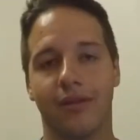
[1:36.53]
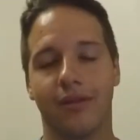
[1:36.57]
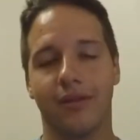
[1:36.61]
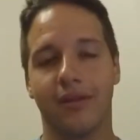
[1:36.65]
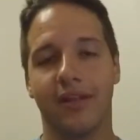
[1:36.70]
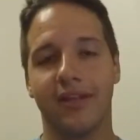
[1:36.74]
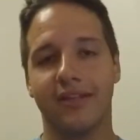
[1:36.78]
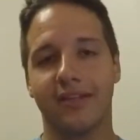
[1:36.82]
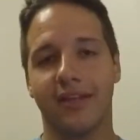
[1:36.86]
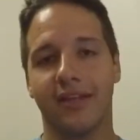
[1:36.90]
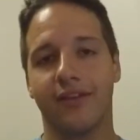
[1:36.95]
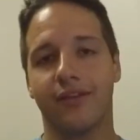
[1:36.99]

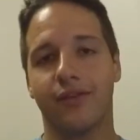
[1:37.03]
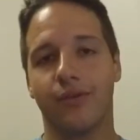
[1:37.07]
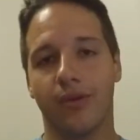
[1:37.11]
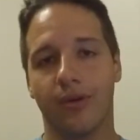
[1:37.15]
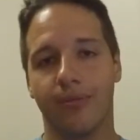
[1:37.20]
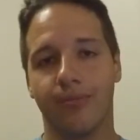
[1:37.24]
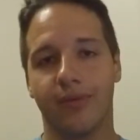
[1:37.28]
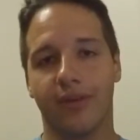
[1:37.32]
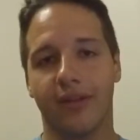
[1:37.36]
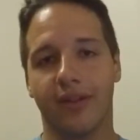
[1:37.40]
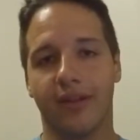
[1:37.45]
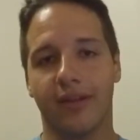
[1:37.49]
Let's get to our
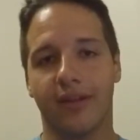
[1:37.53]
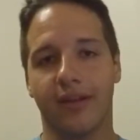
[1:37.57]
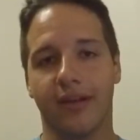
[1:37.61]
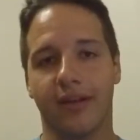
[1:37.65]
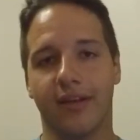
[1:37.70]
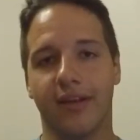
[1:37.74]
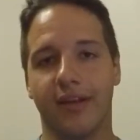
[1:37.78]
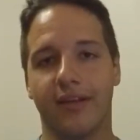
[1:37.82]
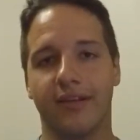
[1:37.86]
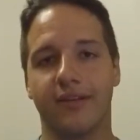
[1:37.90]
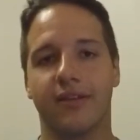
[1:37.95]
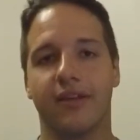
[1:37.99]
breathing
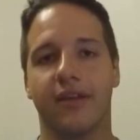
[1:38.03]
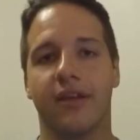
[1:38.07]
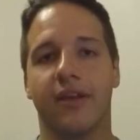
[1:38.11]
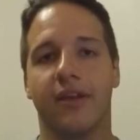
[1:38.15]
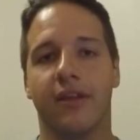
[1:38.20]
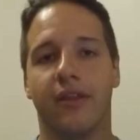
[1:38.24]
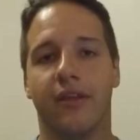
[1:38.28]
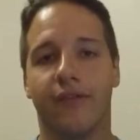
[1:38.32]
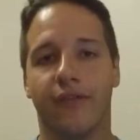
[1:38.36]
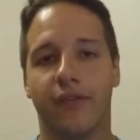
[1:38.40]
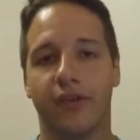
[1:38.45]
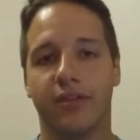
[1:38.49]
techniques.
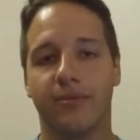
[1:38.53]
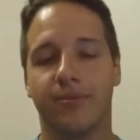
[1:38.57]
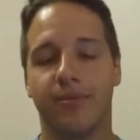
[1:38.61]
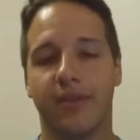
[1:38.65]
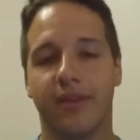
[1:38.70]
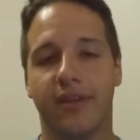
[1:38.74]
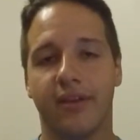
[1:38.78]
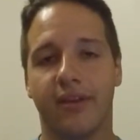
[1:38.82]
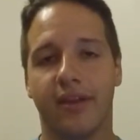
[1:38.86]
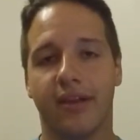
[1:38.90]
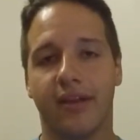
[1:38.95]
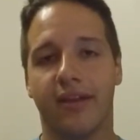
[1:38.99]
The first
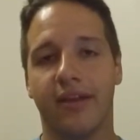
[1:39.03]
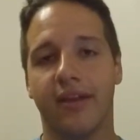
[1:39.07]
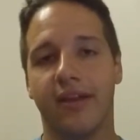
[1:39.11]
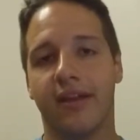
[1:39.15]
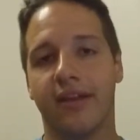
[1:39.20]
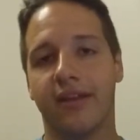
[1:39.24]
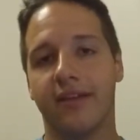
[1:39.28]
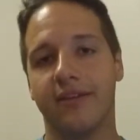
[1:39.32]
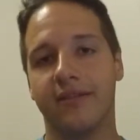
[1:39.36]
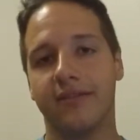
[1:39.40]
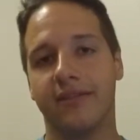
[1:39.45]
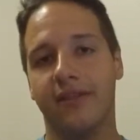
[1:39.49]
breathing technique
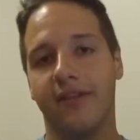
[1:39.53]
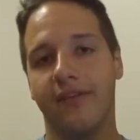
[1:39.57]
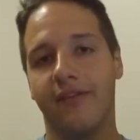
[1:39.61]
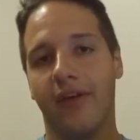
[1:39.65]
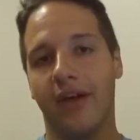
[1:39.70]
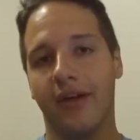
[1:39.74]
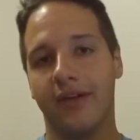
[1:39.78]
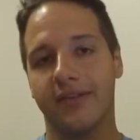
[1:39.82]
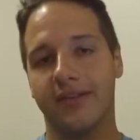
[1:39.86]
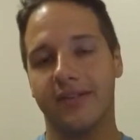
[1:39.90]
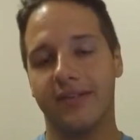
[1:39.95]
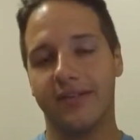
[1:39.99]
is the
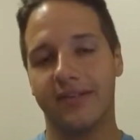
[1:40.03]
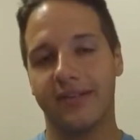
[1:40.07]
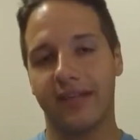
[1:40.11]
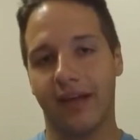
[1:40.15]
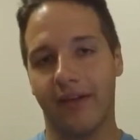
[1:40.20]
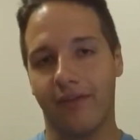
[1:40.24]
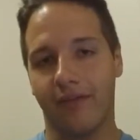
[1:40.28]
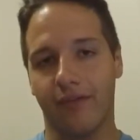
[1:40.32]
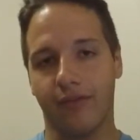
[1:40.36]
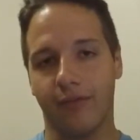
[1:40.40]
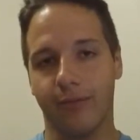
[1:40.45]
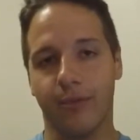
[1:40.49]

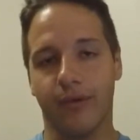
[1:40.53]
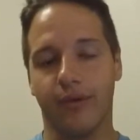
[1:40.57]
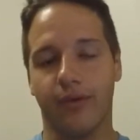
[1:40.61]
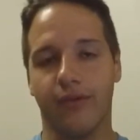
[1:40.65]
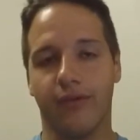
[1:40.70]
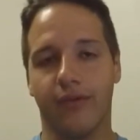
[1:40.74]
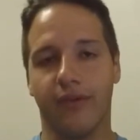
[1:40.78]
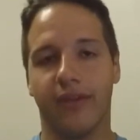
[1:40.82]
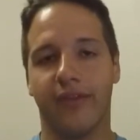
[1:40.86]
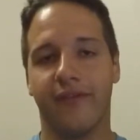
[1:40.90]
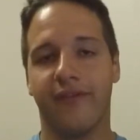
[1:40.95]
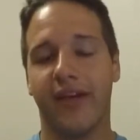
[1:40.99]
valsalva
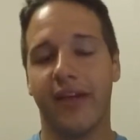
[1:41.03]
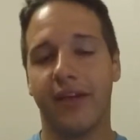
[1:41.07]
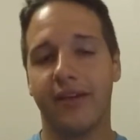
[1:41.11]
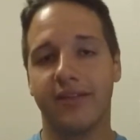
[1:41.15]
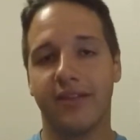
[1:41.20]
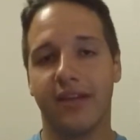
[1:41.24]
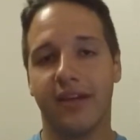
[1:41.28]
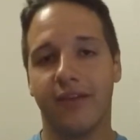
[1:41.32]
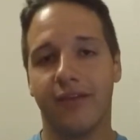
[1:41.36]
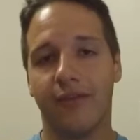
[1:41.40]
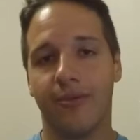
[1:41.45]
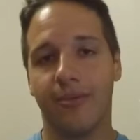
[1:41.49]
maneuver. The
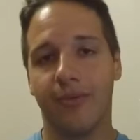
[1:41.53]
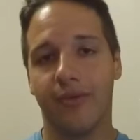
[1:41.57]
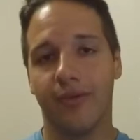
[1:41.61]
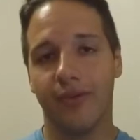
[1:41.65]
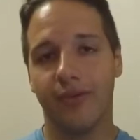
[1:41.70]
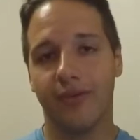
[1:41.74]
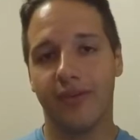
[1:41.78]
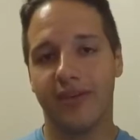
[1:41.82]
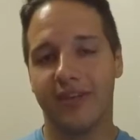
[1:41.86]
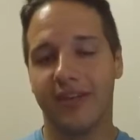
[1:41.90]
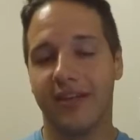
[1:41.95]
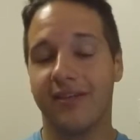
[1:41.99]
valsalva
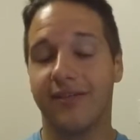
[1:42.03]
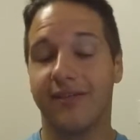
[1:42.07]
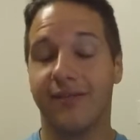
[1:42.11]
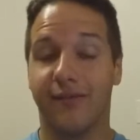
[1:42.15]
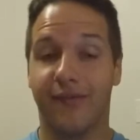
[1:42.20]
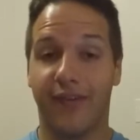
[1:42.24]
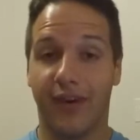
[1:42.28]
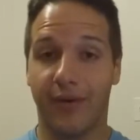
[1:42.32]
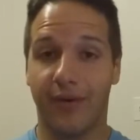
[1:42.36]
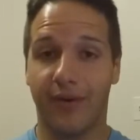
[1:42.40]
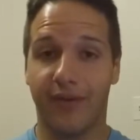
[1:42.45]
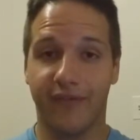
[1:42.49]
maneuver sounds
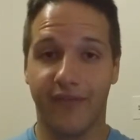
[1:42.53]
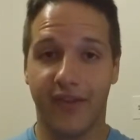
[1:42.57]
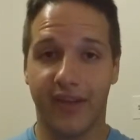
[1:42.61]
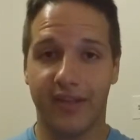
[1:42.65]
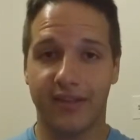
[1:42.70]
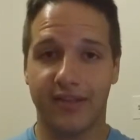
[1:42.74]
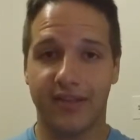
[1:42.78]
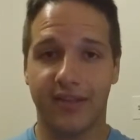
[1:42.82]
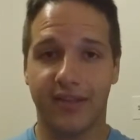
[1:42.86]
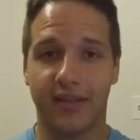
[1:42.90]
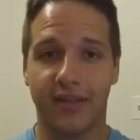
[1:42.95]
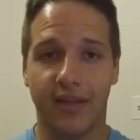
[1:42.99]
very
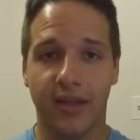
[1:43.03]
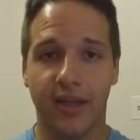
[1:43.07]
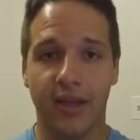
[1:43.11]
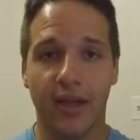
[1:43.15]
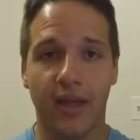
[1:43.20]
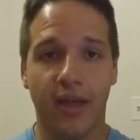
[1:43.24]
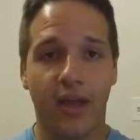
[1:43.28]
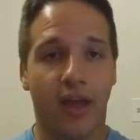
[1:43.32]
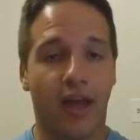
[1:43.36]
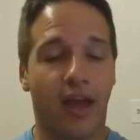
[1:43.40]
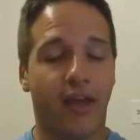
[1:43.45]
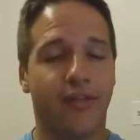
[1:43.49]
fancy,
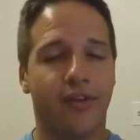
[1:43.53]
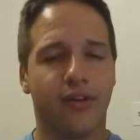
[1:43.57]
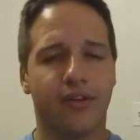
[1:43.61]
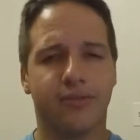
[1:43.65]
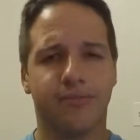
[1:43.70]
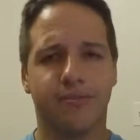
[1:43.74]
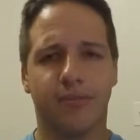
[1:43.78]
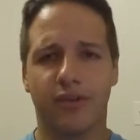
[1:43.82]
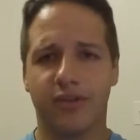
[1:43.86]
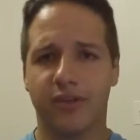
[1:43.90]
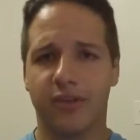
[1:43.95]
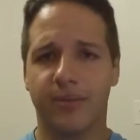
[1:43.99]
and there's
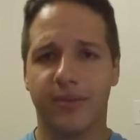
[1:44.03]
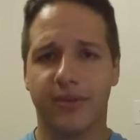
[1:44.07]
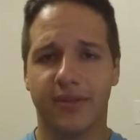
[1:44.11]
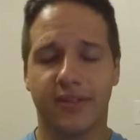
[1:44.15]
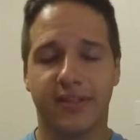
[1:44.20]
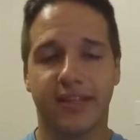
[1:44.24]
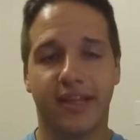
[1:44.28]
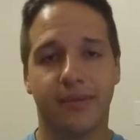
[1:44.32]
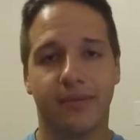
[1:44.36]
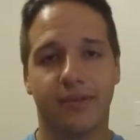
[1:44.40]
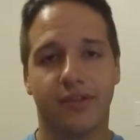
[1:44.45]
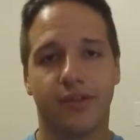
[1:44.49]
multiple
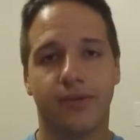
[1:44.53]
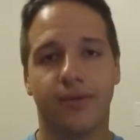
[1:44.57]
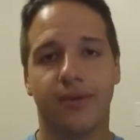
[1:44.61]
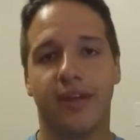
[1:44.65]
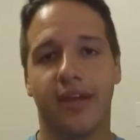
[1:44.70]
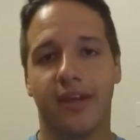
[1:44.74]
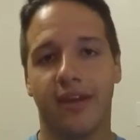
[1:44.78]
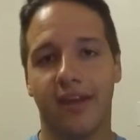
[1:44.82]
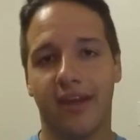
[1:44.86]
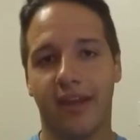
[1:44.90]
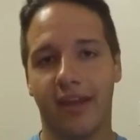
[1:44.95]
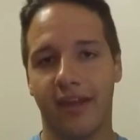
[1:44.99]
steps to
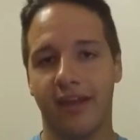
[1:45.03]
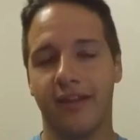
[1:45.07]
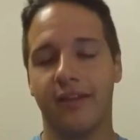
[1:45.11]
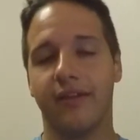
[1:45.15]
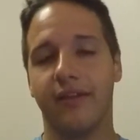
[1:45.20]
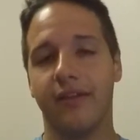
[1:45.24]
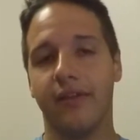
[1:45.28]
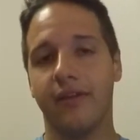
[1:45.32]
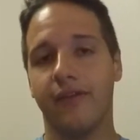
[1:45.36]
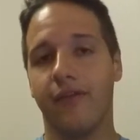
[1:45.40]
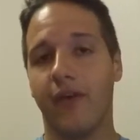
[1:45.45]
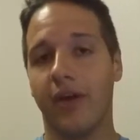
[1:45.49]
getting
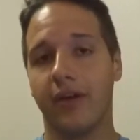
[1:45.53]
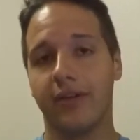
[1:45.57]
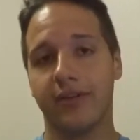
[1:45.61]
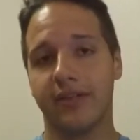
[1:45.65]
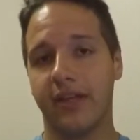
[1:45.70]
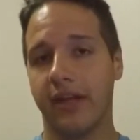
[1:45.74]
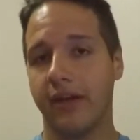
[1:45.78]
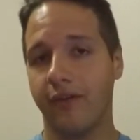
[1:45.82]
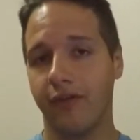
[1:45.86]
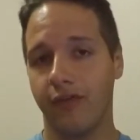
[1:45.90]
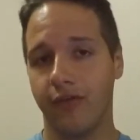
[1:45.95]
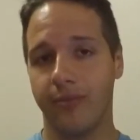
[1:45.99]
into the
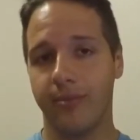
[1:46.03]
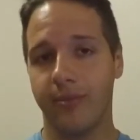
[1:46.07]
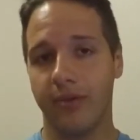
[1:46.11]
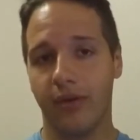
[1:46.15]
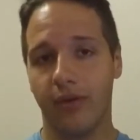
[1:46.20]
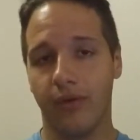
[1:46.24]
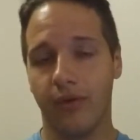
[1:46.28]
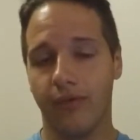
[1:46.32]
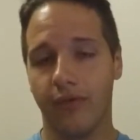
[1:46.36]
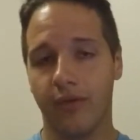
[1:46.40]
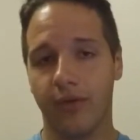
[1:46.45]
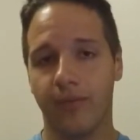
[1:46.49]
valsalva
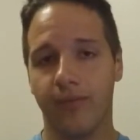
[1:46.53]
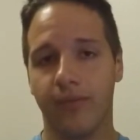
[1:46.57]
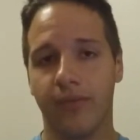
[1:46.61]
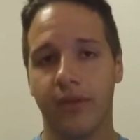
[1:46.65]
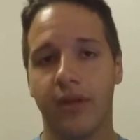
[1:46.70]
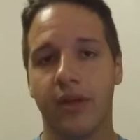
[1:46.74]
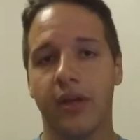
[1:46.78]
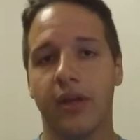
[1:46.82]
maneuver,